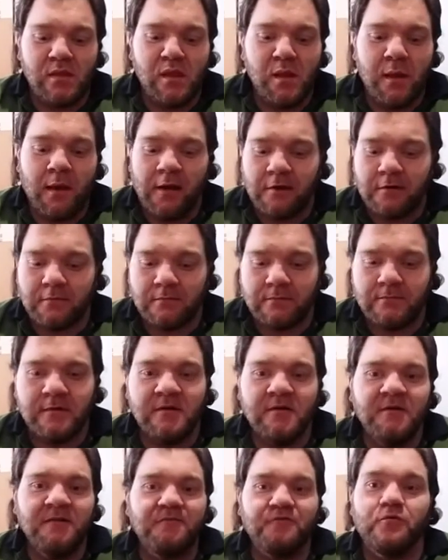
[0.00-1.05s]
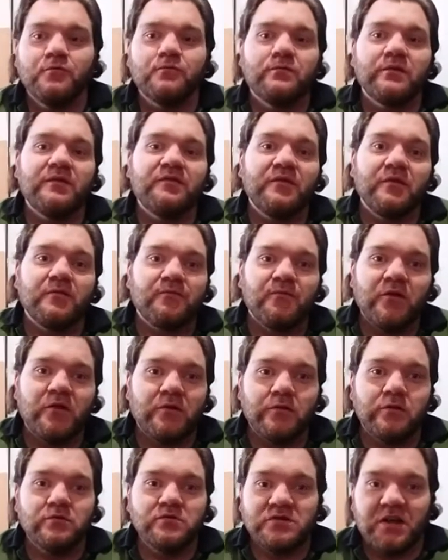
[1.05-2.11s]
and food review
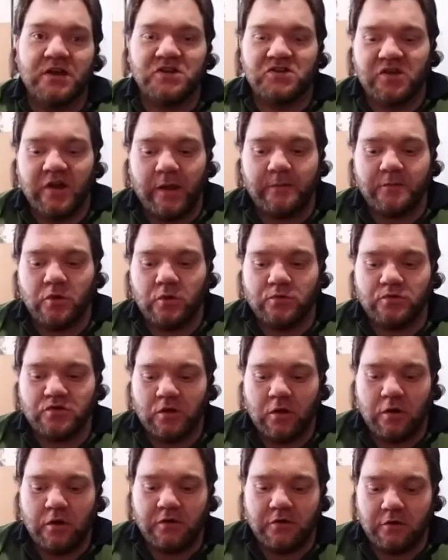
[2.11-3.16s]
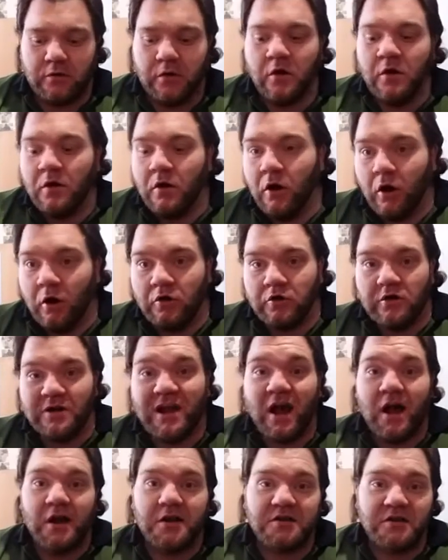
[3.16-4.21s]
videos as time goes on and other
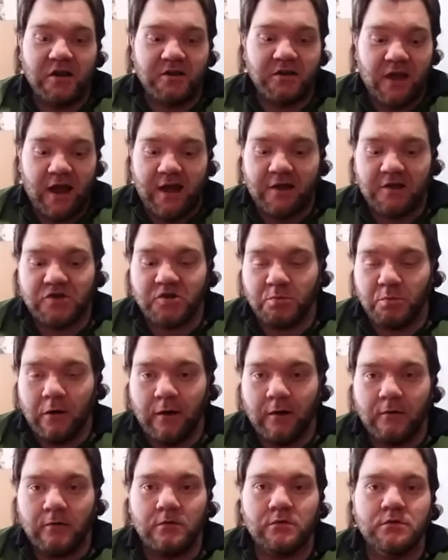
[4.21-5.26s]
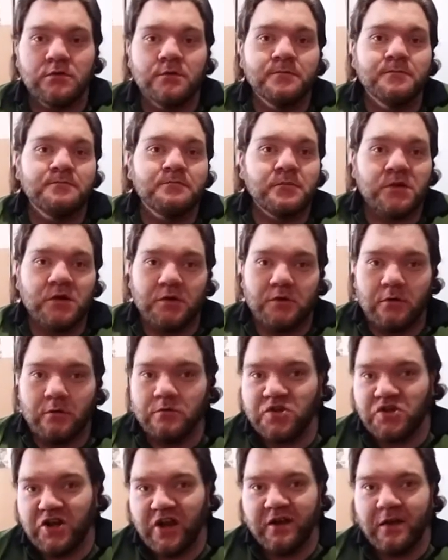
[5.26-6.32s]
content as well you know,
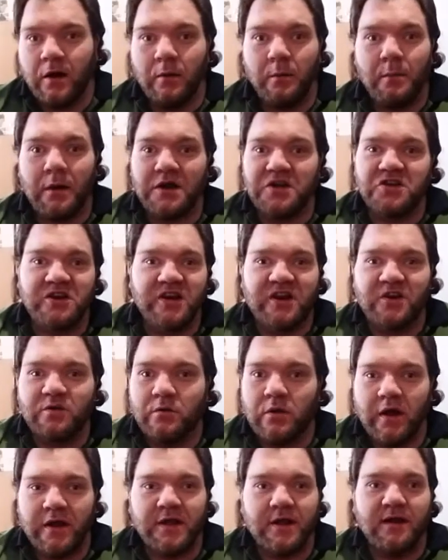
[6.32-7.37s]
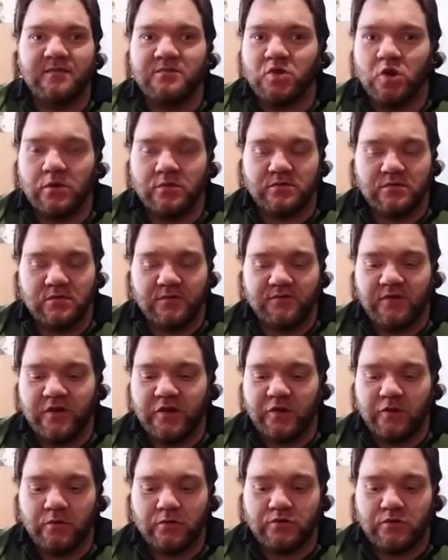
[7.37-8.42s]
check out my channel. I got tons of
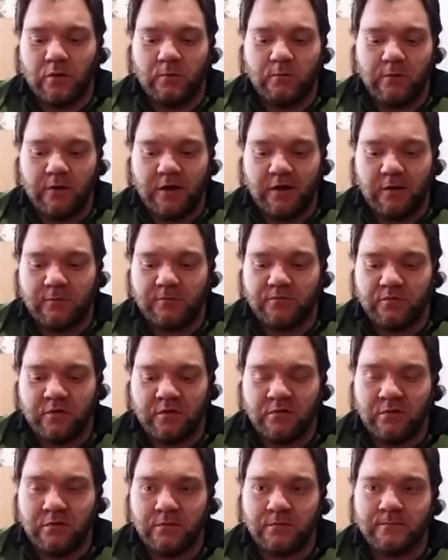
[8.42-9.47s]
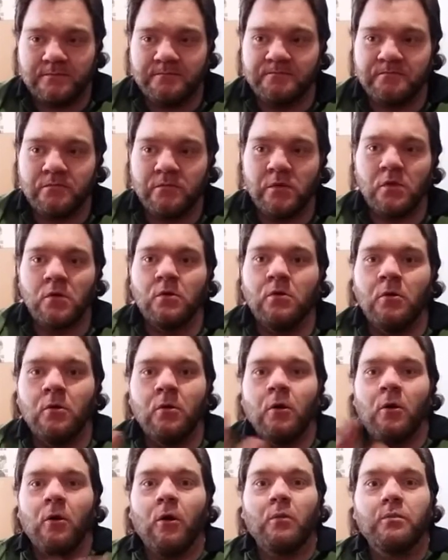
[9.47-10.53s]
videos already out there. And
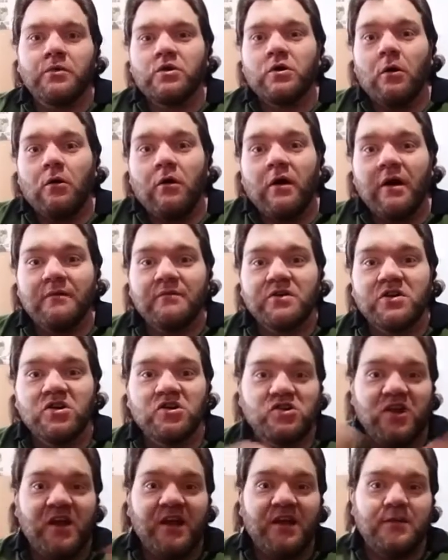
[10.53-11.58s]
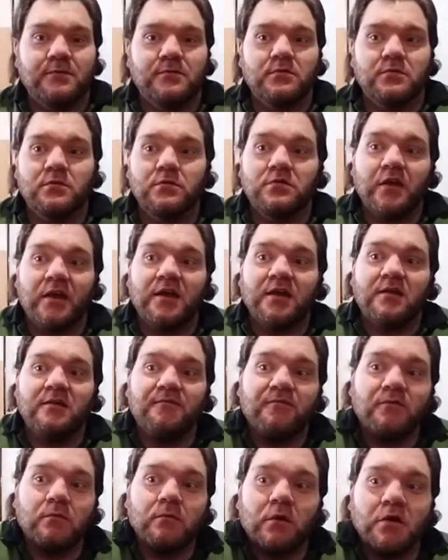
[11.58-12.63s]
hope you all have a good day. And thank you
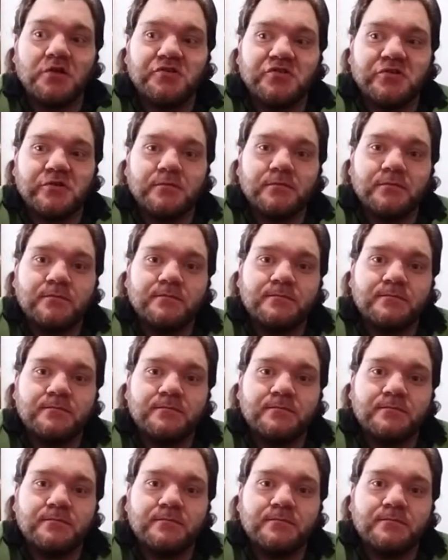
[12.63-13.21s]
for watching.